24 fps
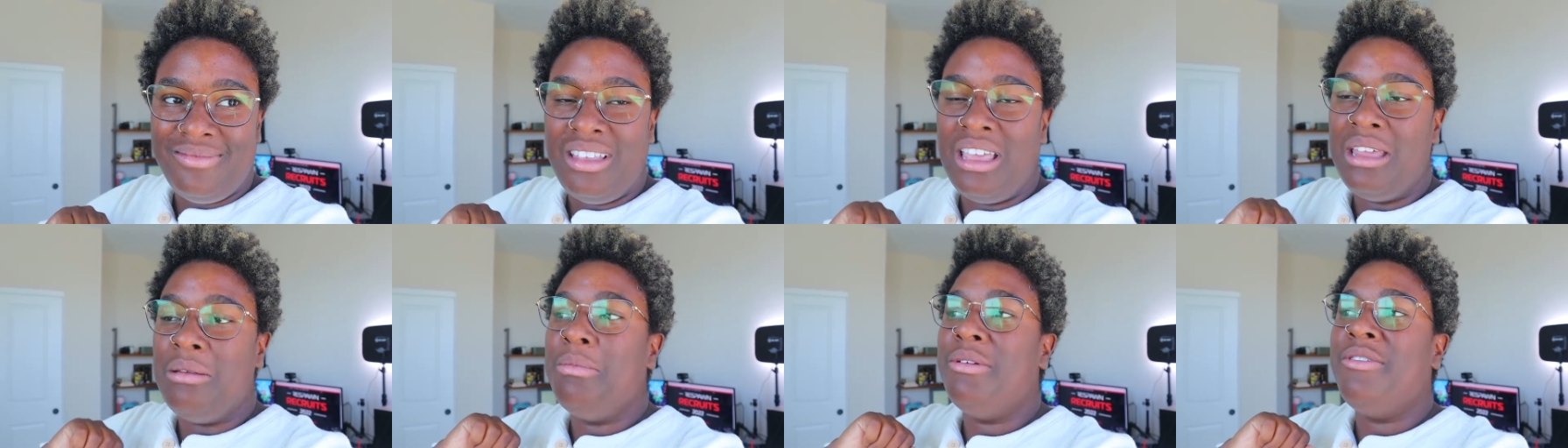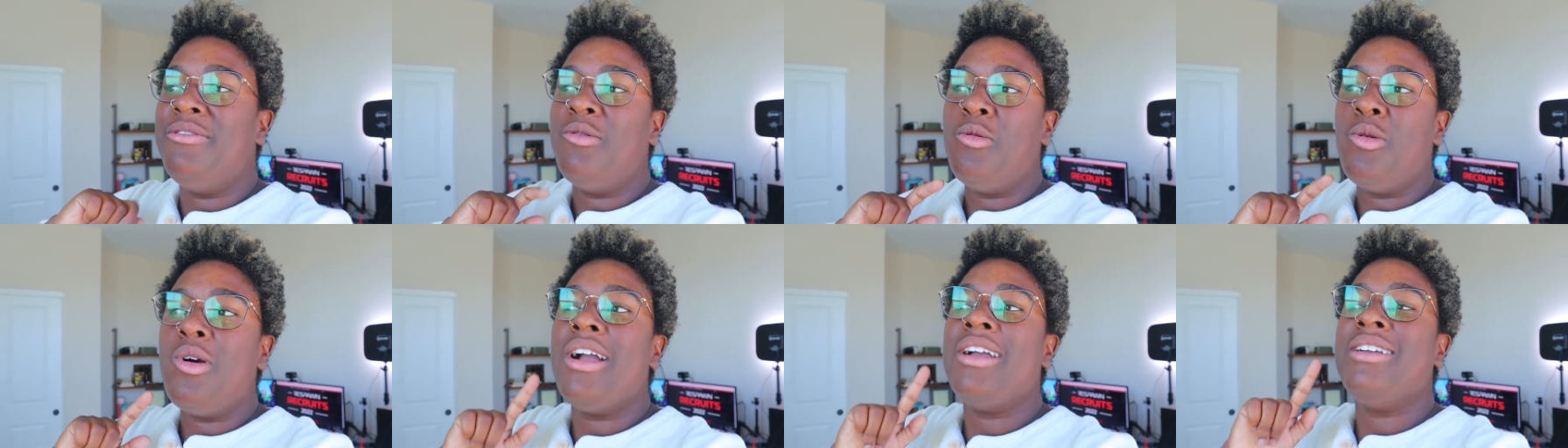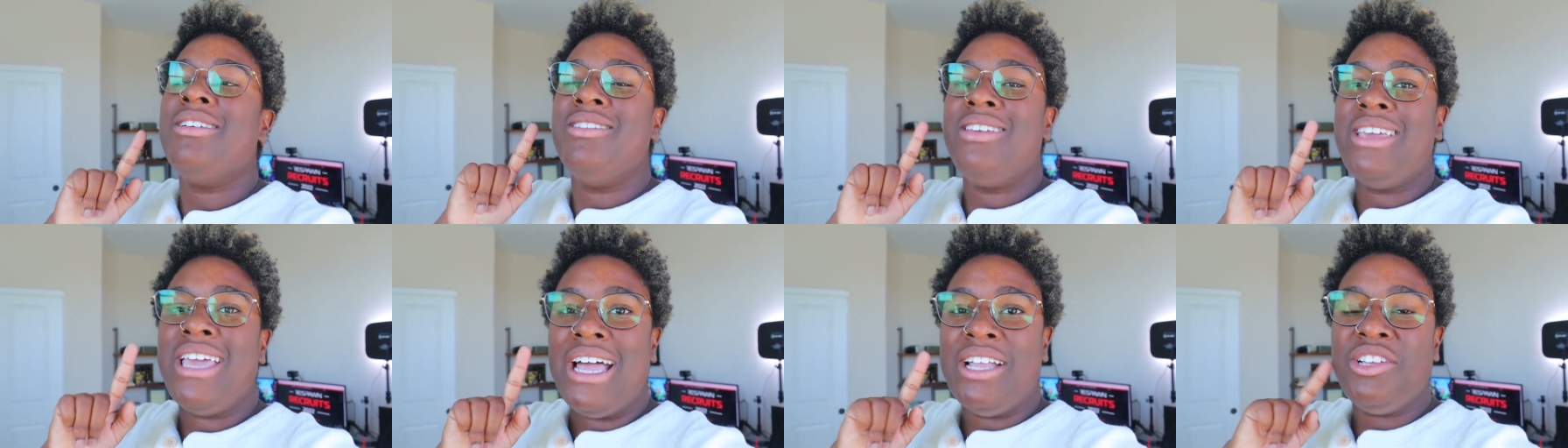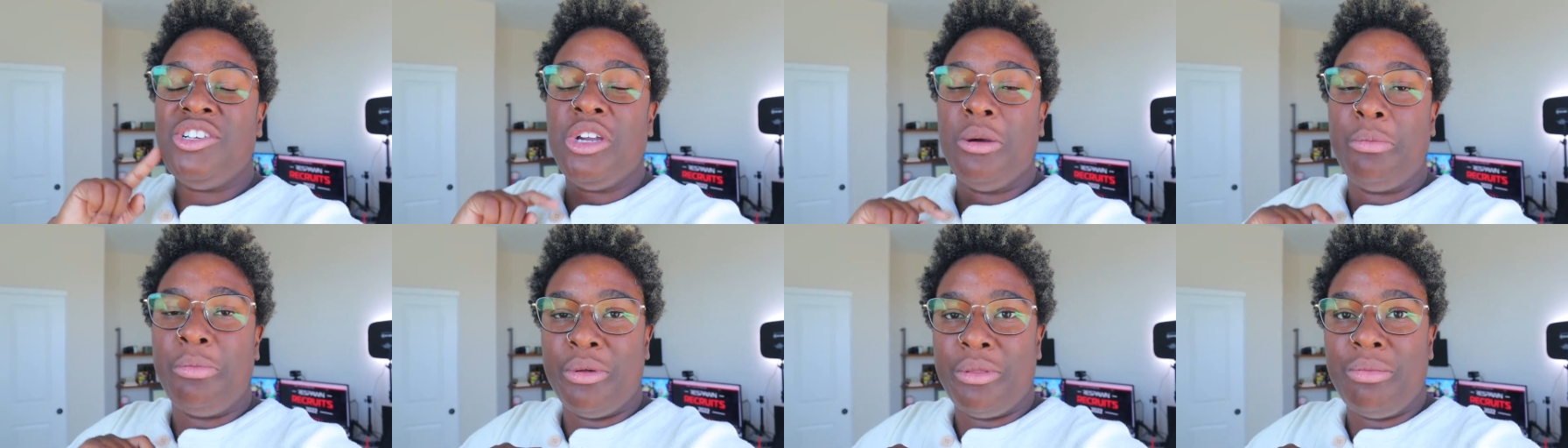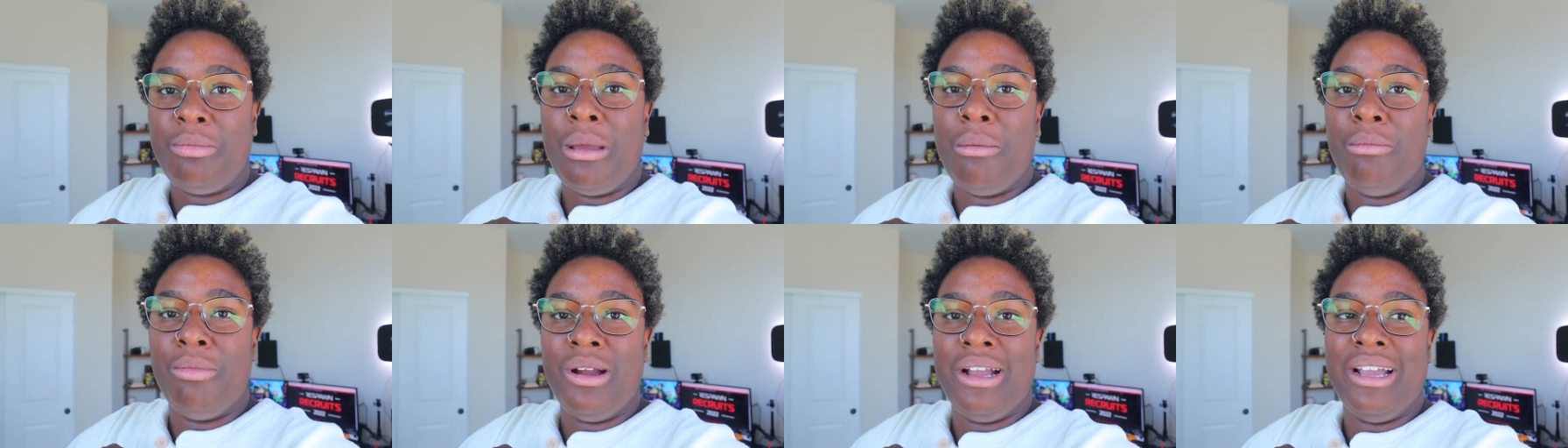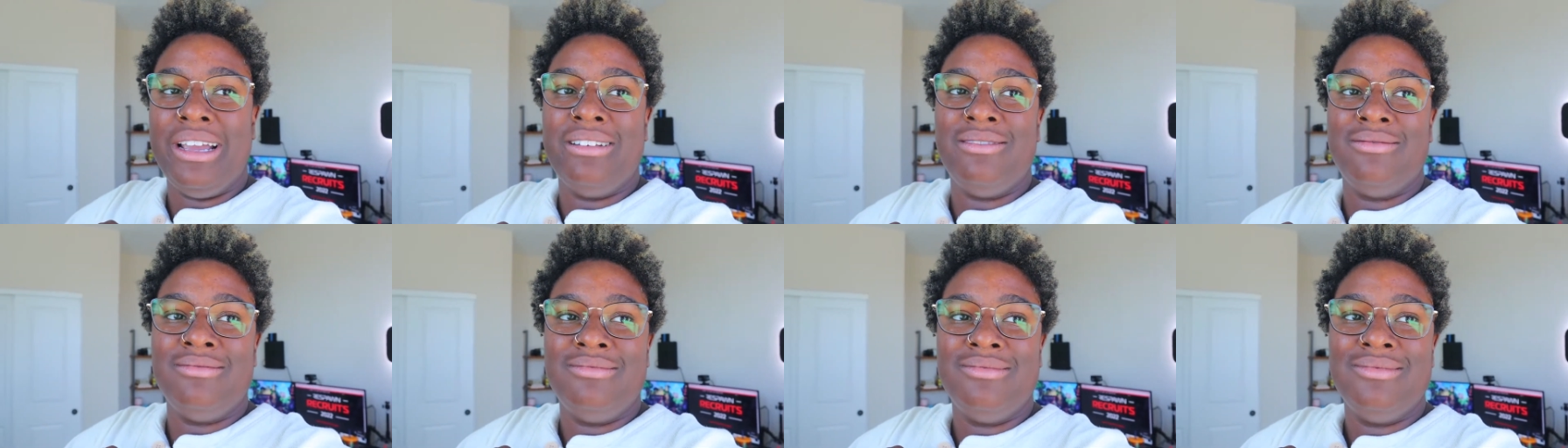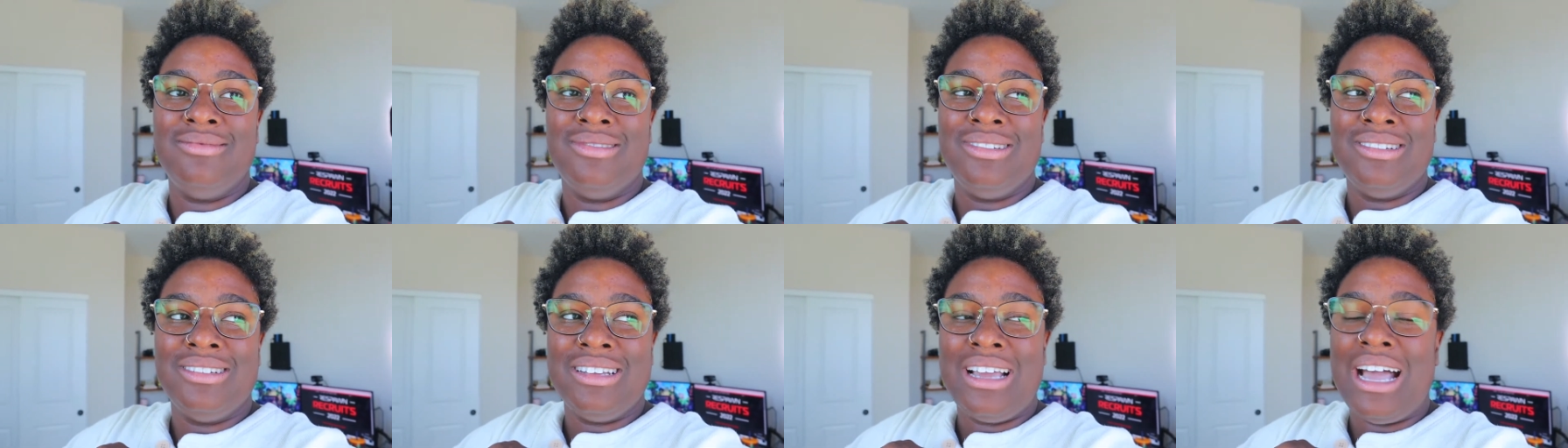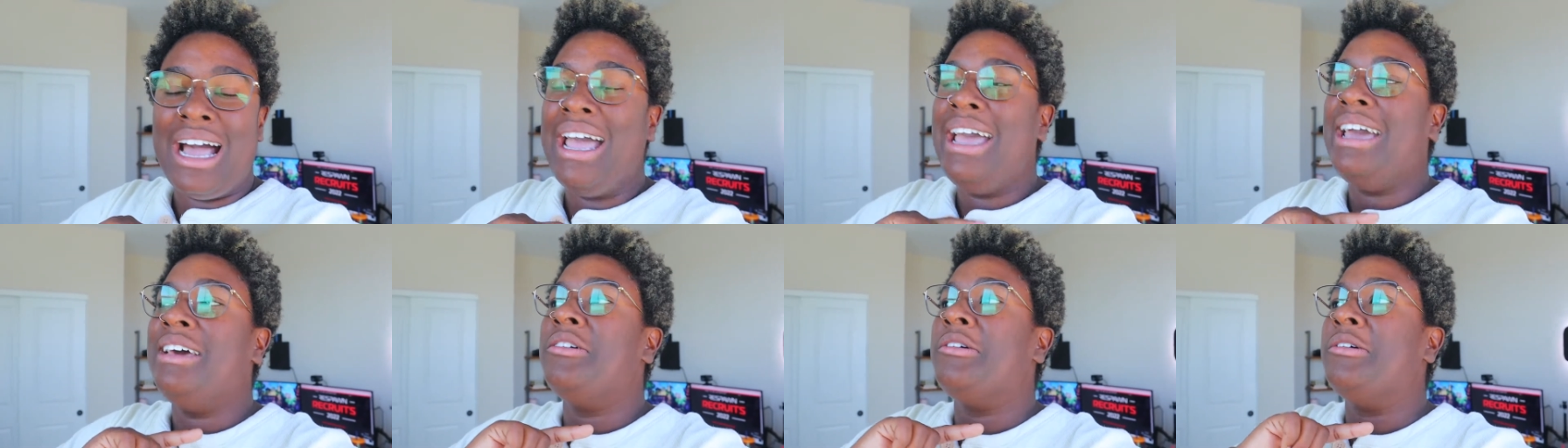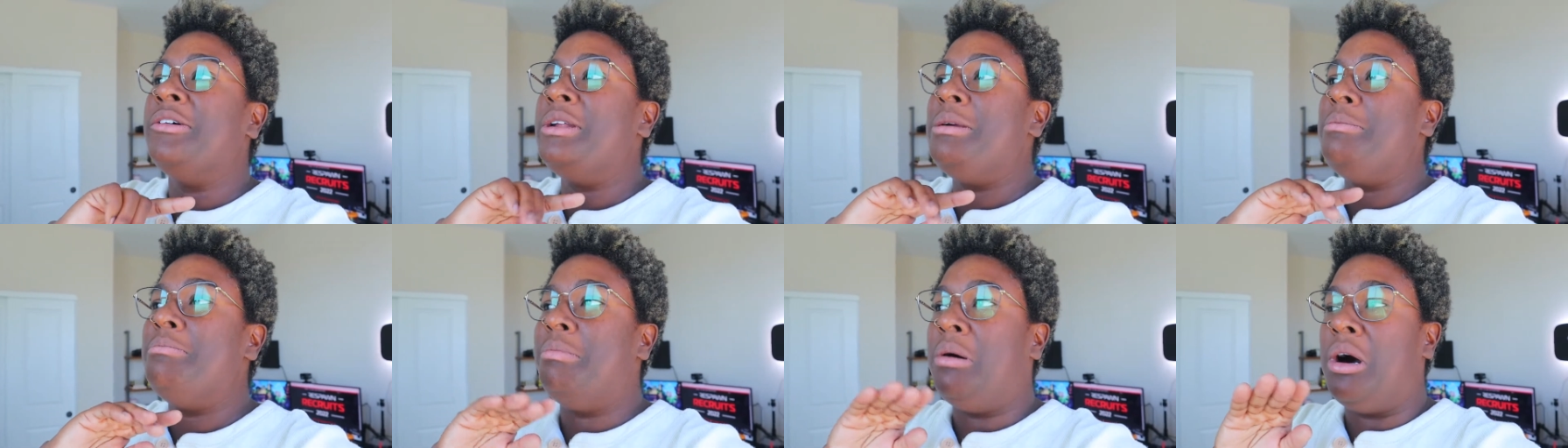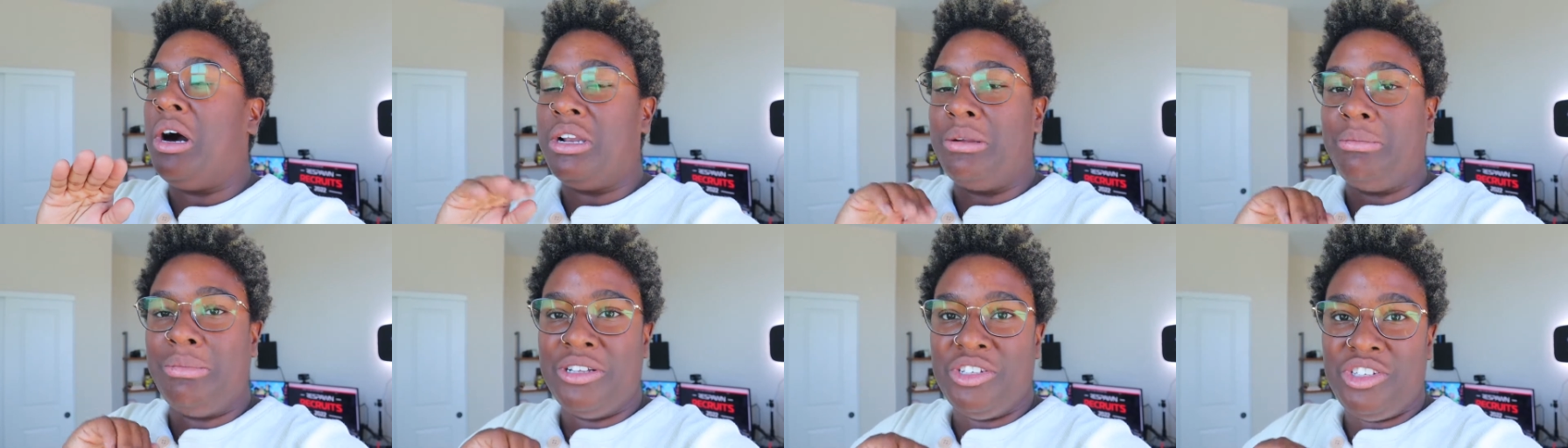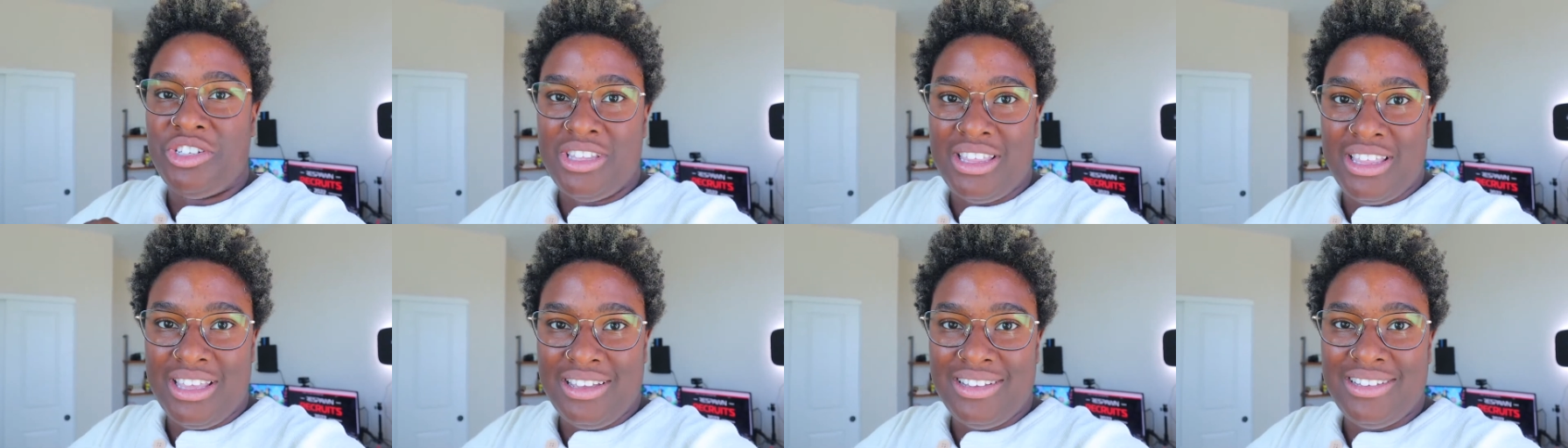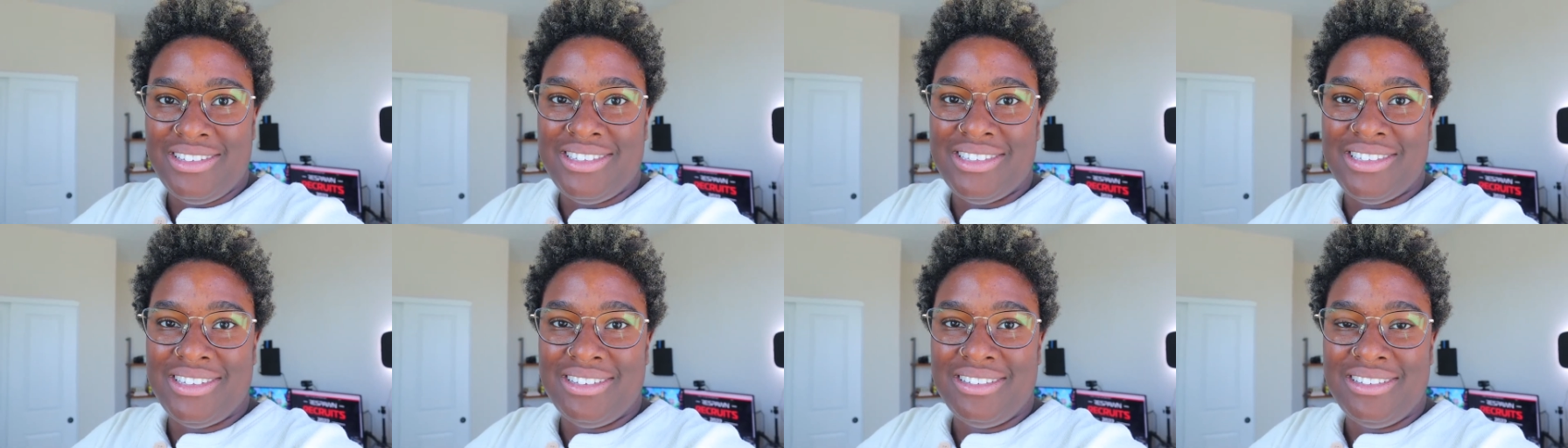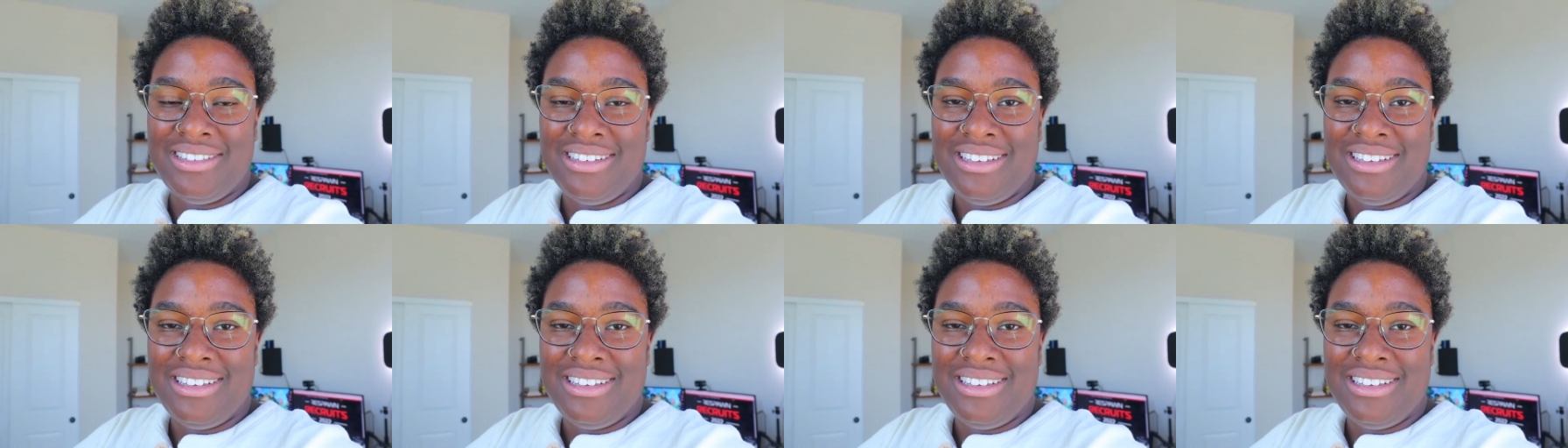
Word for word: And before I could catch up with my brain, I had already bought a bunch of things.